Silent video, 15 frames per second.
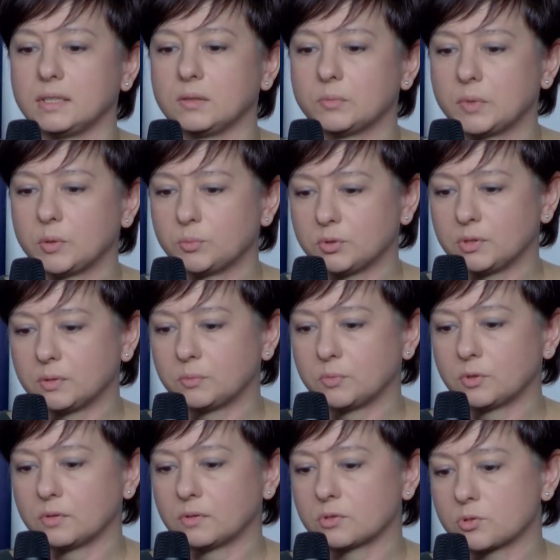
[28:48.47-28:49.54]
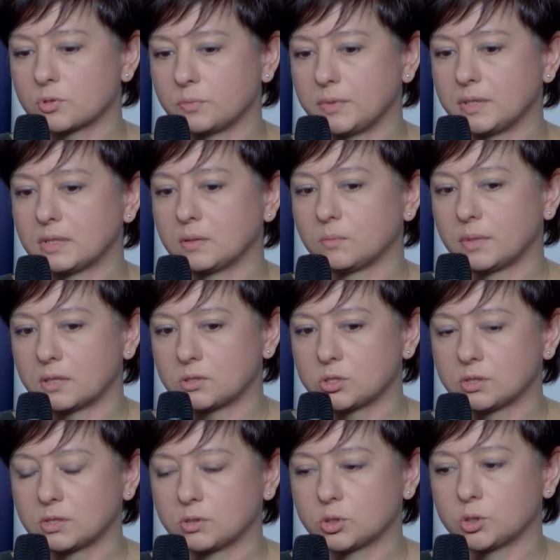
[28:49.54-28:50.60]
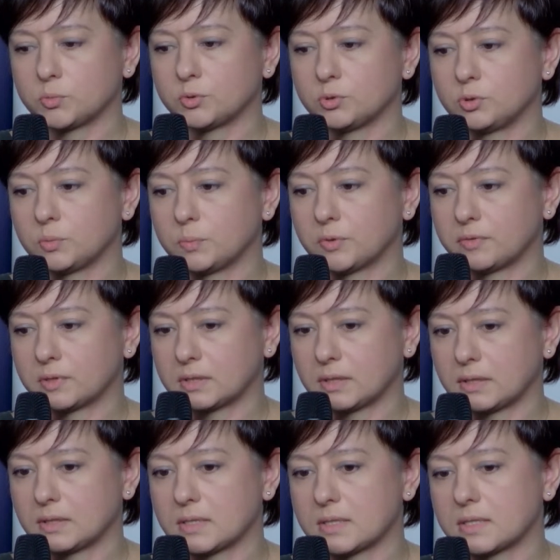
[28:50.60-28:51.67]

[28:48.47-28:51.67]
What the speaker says: will start working more efficiently.